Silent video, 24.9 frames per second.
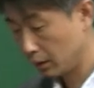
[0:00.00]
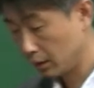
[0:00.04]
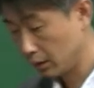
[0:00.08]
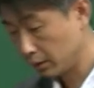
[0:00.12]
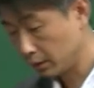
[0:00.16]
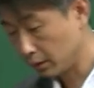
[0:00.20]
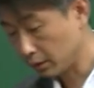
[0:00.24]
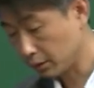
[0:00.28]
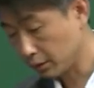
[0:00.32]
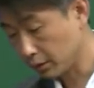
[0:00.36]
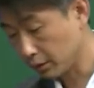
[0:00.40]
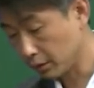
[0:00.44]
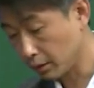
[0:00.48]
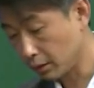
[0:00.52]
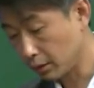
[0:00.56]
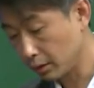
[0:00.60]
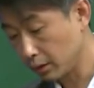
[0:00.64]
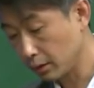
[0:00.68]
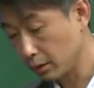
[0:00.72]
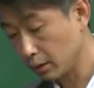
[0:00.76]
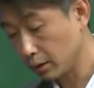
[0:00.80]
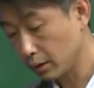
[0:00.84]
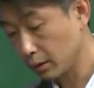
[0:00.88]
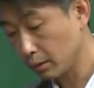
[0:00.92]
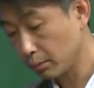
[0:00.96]
The
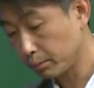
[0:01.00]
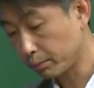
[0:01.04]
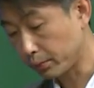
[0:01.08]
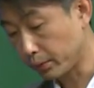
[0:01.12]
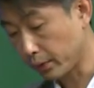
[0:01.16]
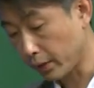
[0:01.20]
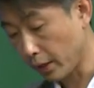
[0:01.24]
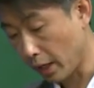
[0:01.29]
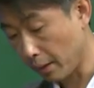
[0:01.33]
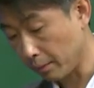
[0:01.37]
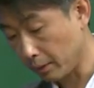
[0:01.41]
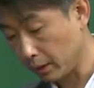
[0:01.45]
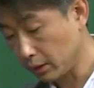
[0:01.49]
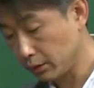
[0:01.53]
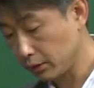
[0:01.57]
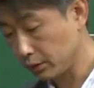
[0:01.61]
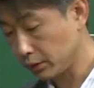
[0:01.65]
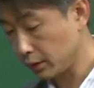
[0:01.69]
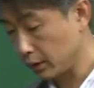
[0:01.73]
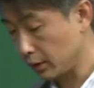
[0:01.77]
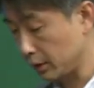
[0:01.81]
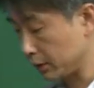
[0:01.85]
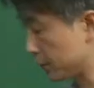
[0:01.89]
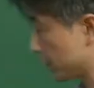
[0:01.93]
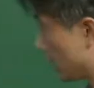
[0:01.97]
third premise is